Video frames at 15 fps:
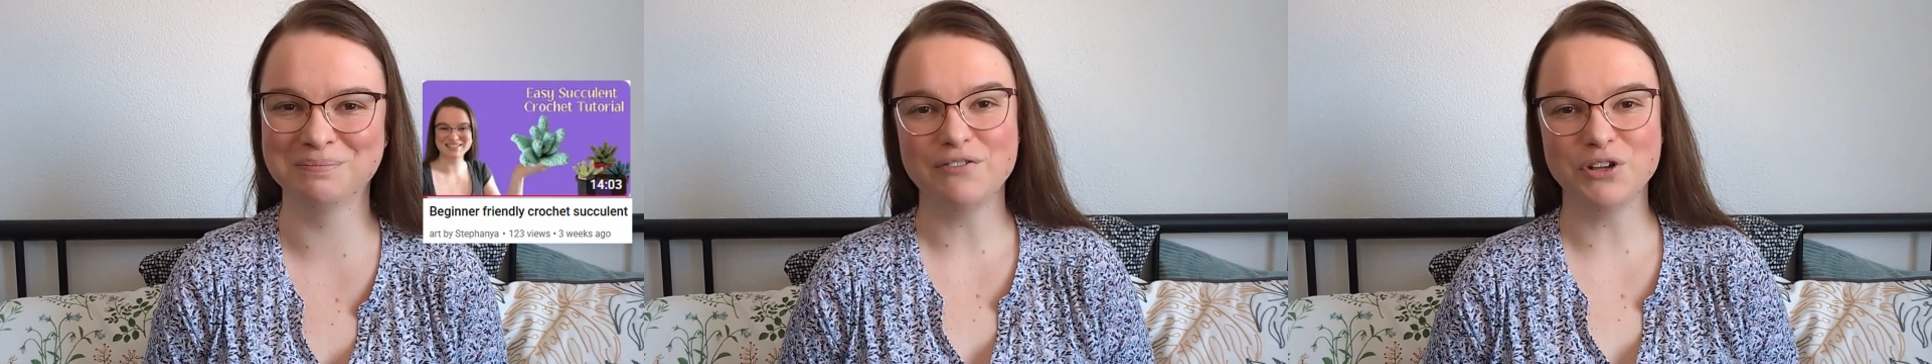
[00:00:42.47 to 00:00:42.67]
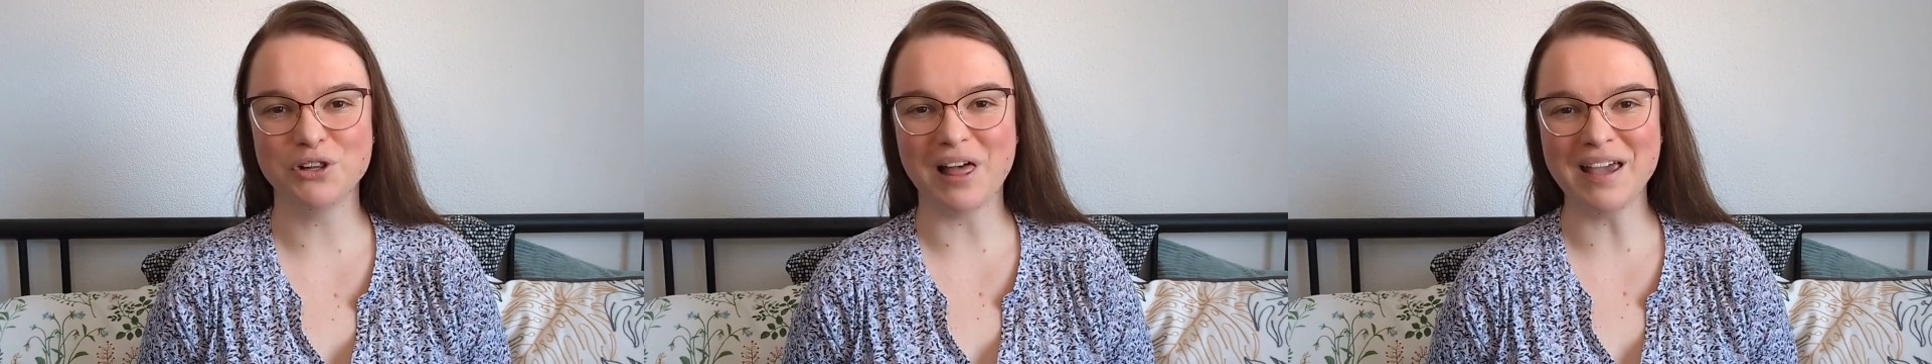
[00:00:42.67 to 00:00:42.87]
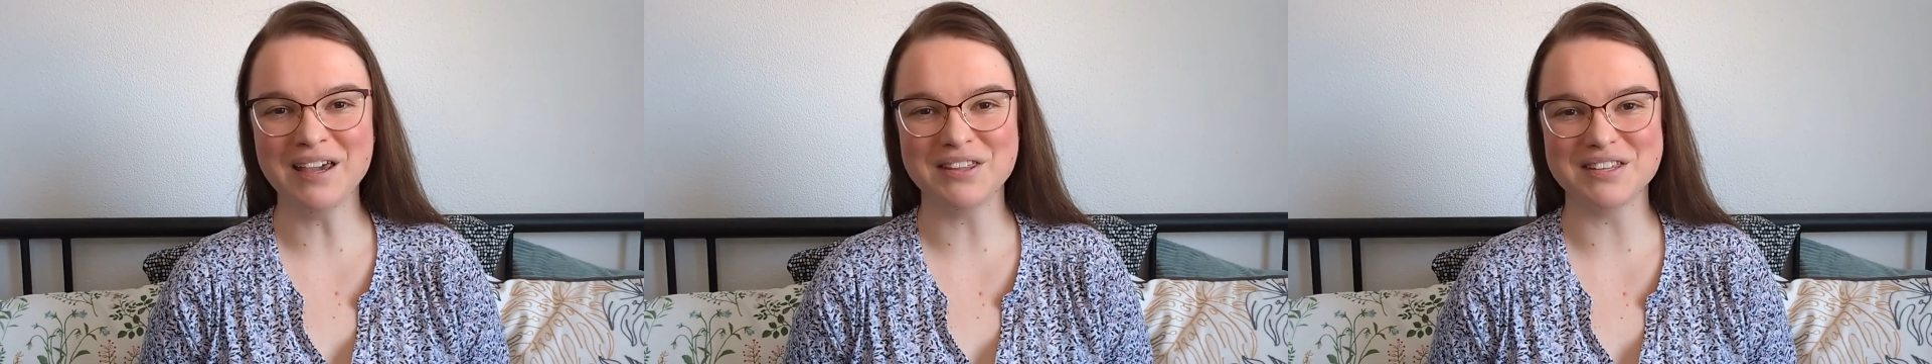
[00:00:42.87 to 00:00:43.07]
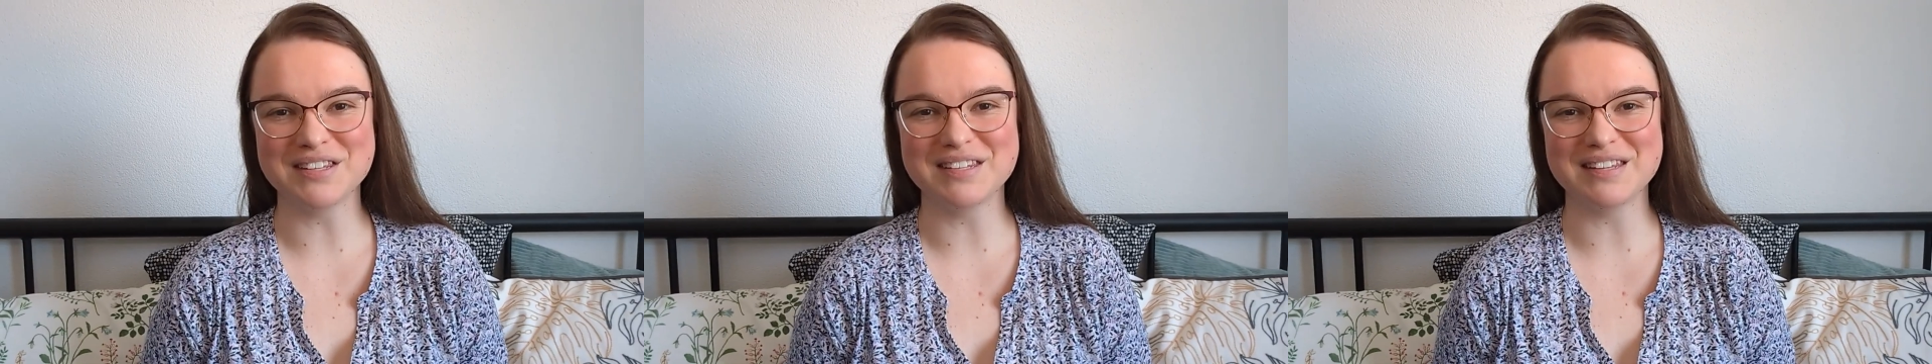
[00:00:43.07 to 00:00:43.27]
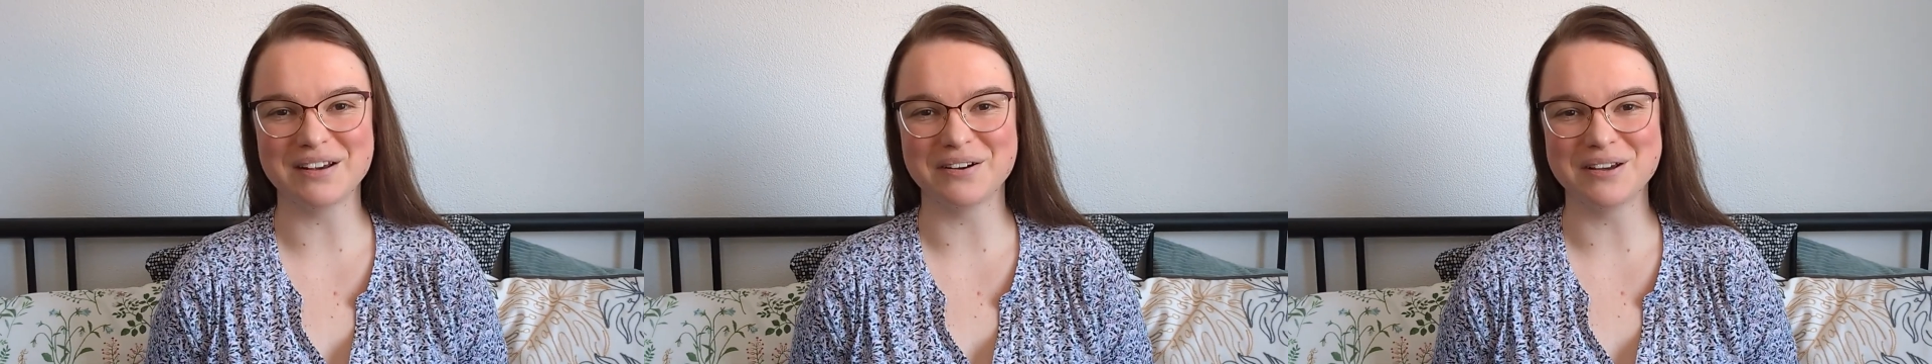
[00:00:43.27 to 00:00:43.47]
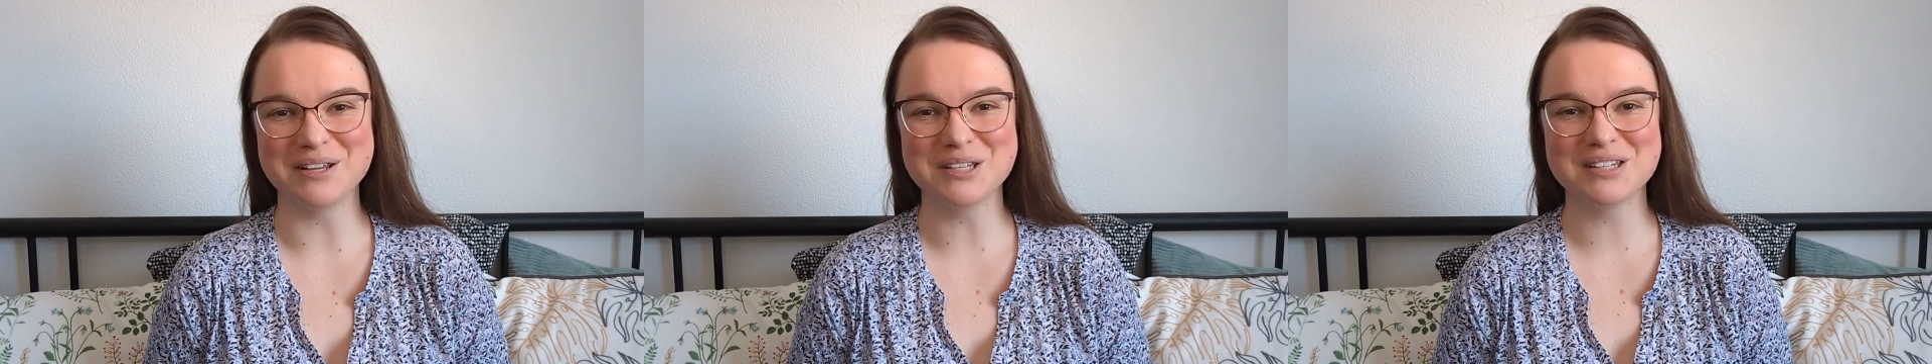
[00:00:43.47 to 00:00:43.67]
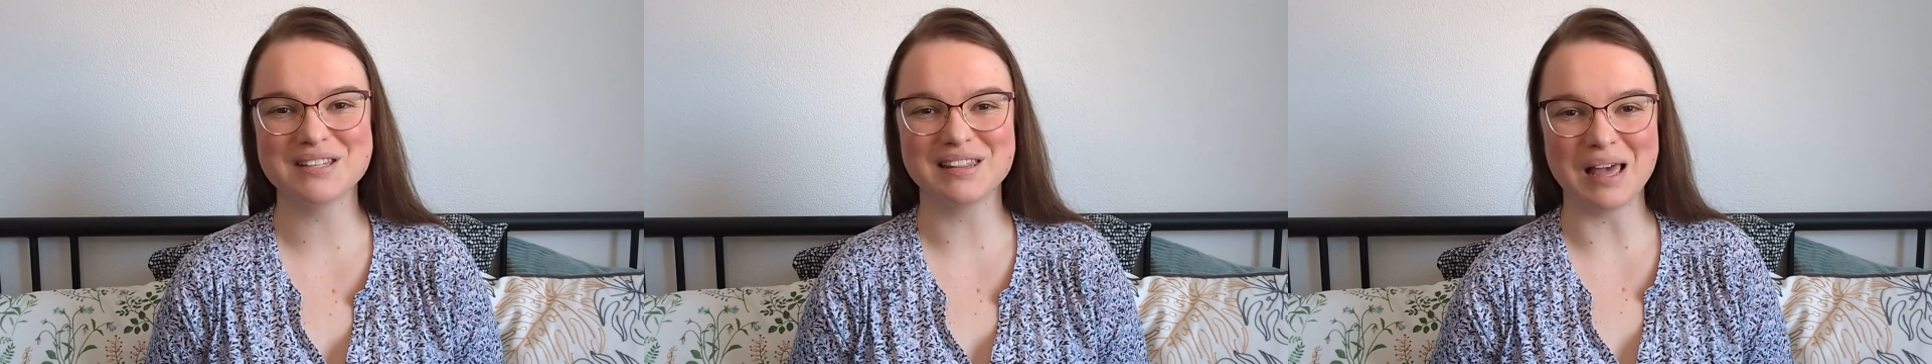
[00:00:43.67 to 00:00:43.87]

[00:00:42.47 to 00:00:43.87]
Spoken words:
If you like this series,